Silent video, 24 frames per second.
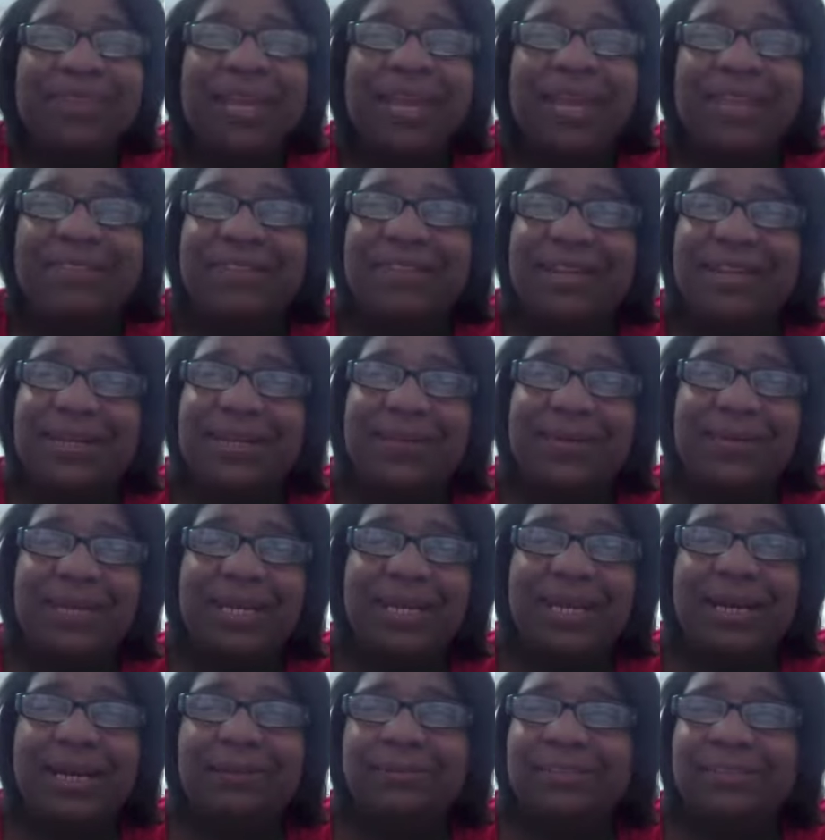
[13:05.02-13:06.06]
even when
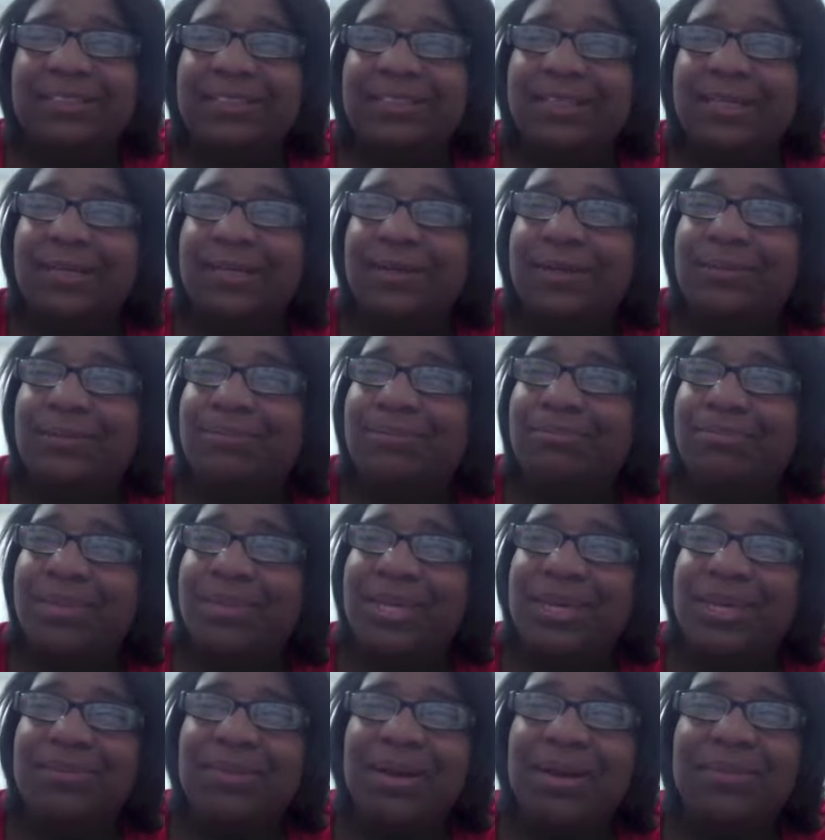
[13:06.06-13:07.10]
it comes to
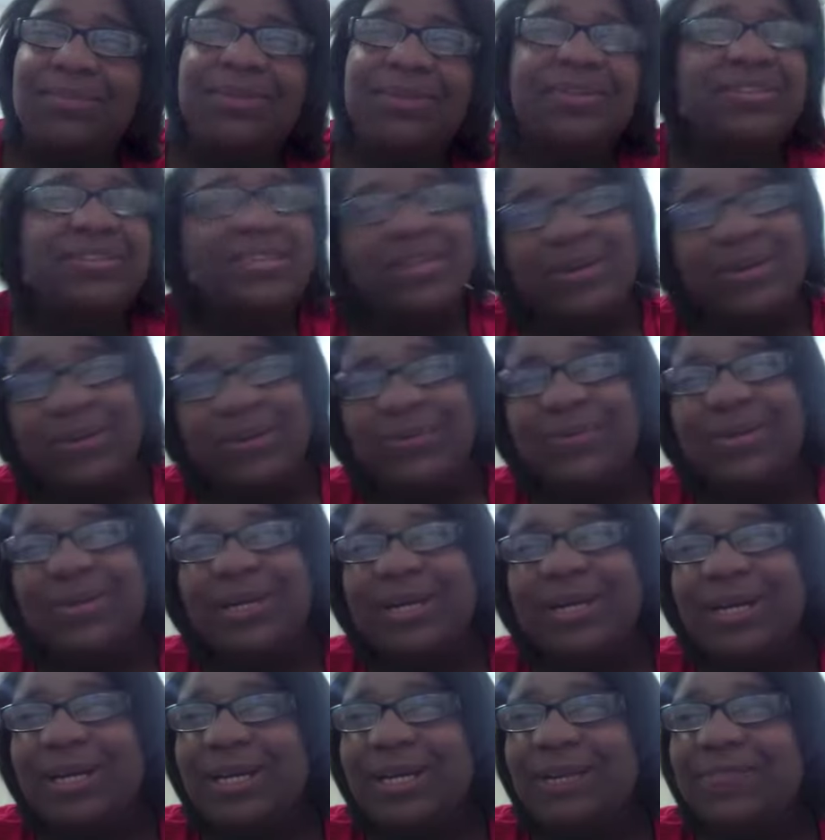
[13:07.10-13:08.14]
me and my music
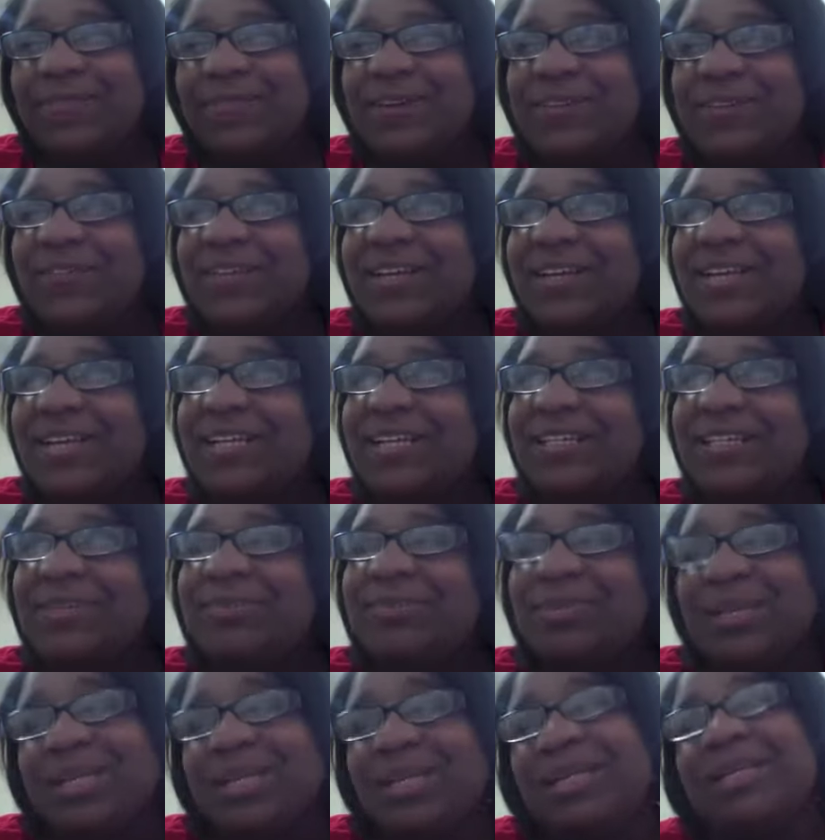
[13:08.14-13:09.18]
career, even if it
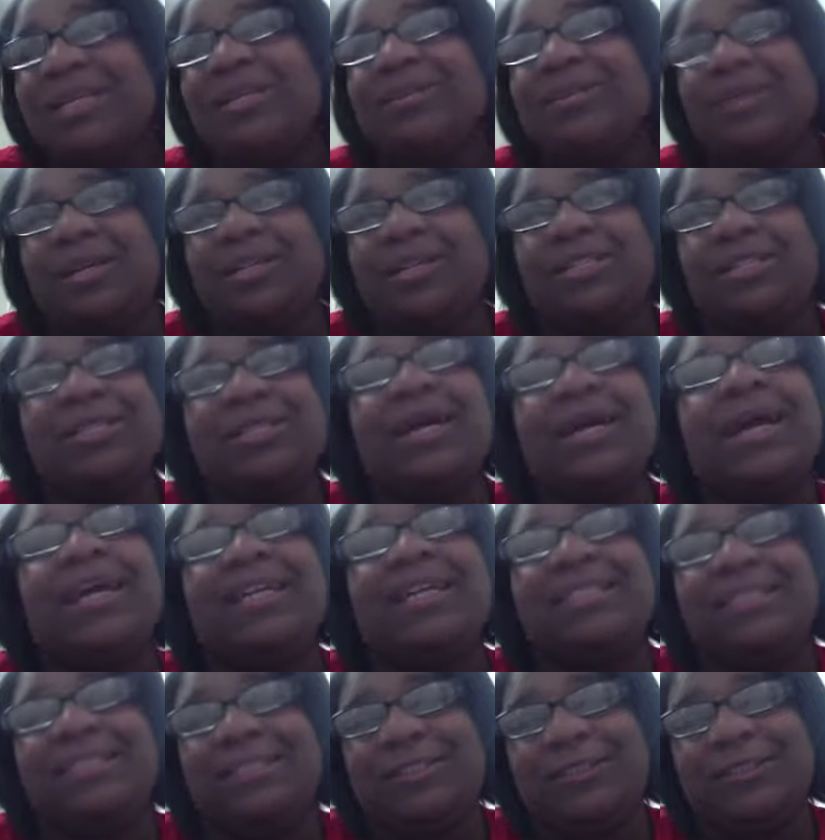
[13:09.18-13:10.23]
me and, and
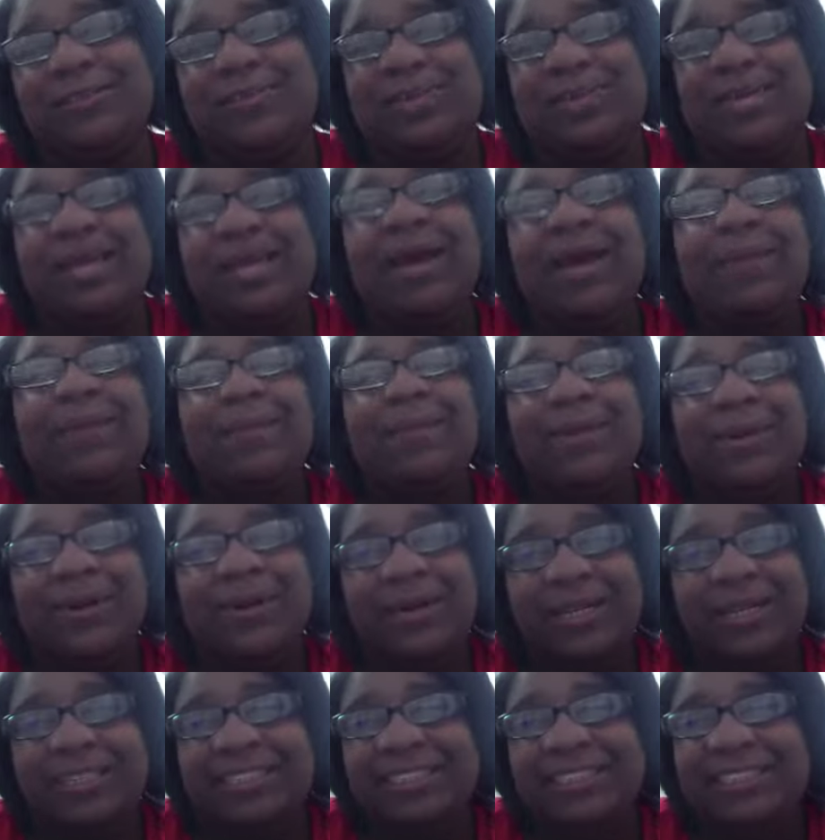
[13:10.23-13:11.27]
trying to become an
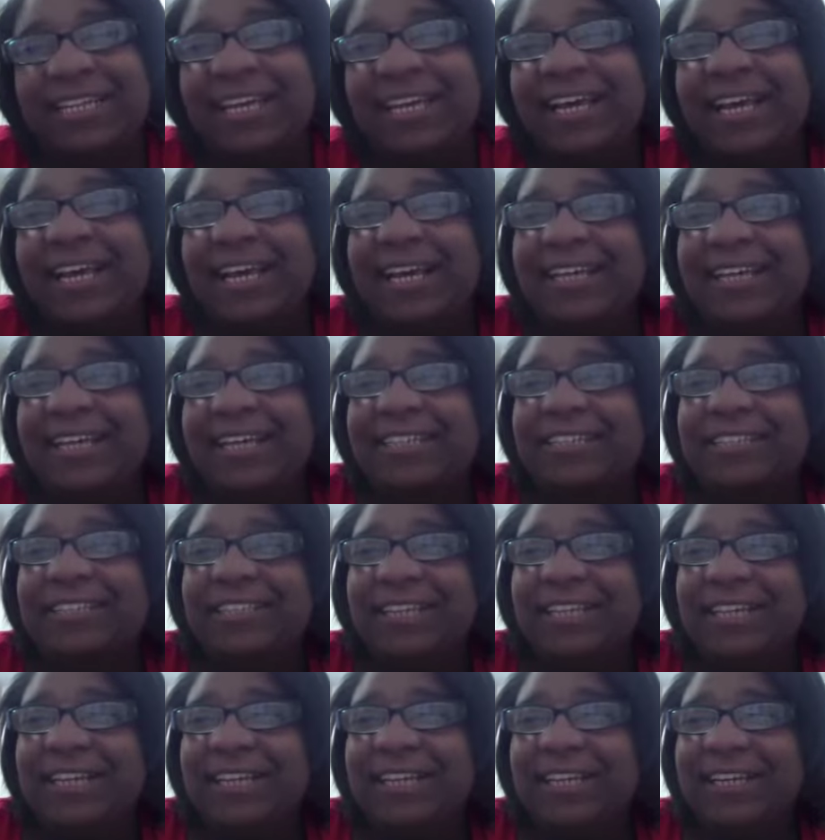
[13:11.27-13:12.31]
artist,
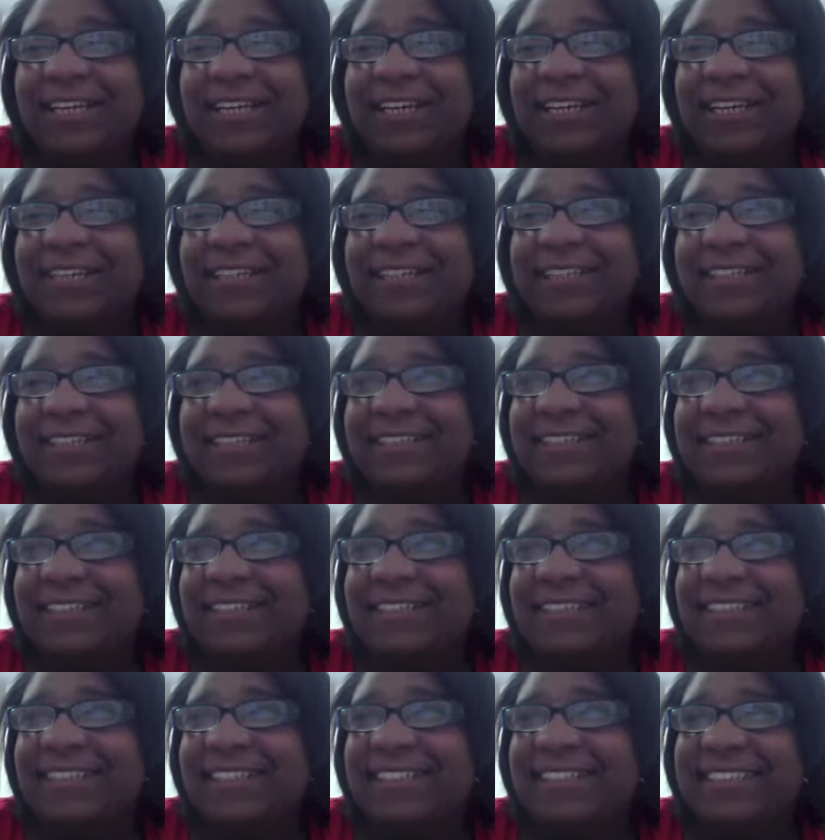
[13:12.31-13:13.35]
she,
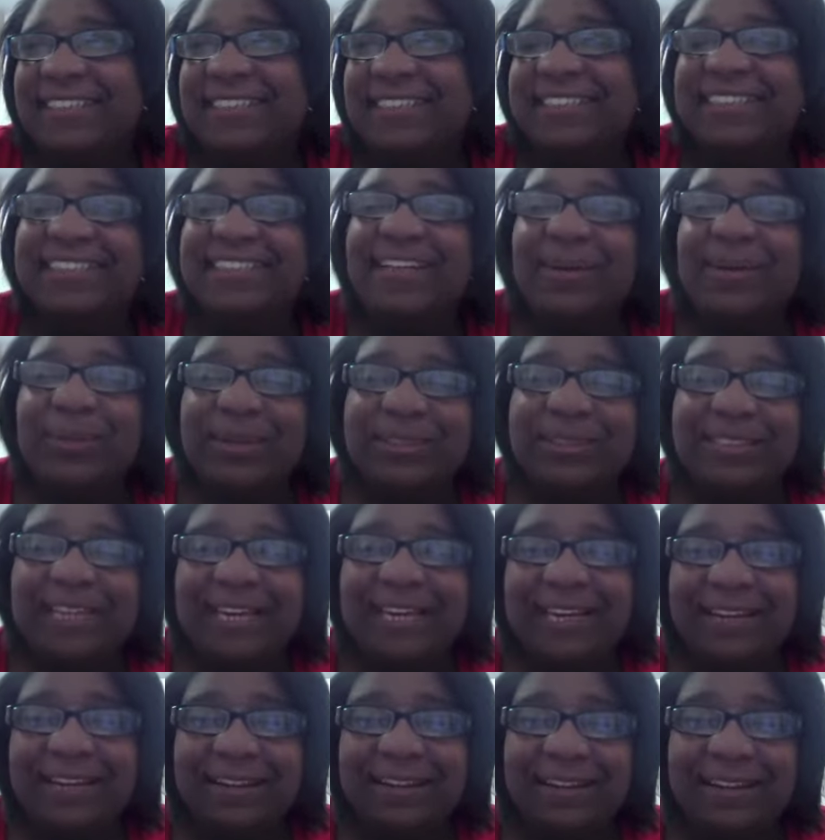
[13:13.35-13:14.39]
you know, she's always
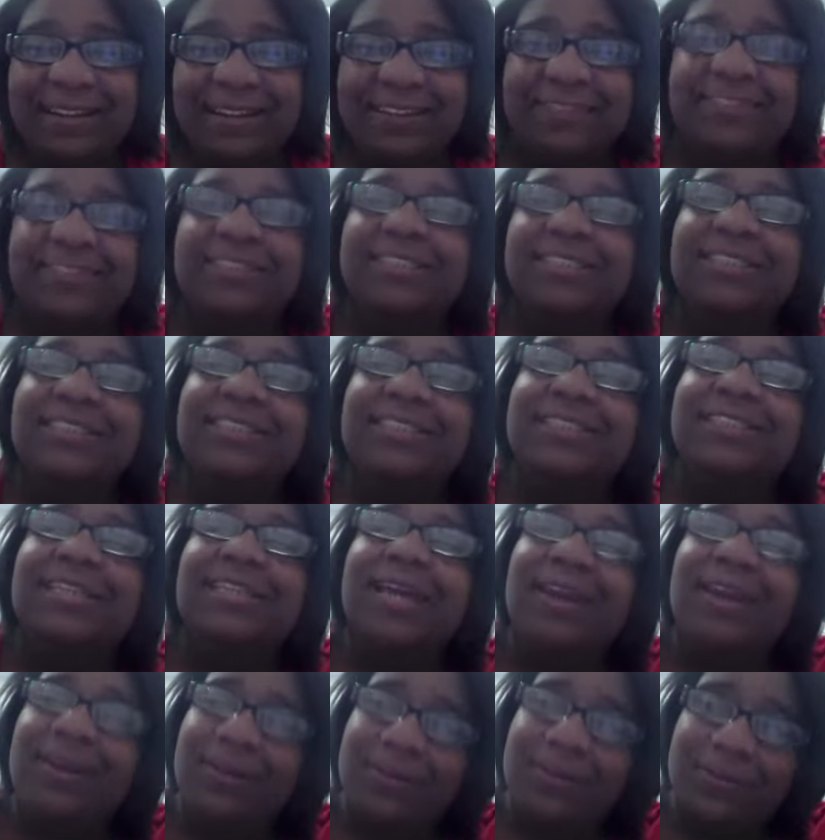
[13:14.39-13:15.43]
kind of like, she's
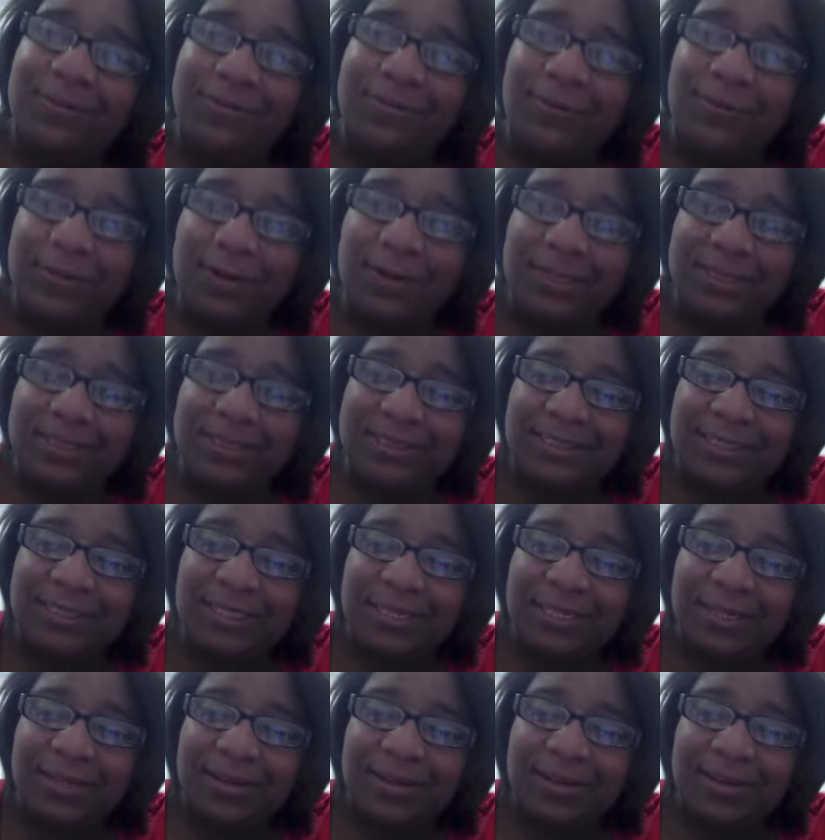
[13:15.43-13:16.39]
scared for us,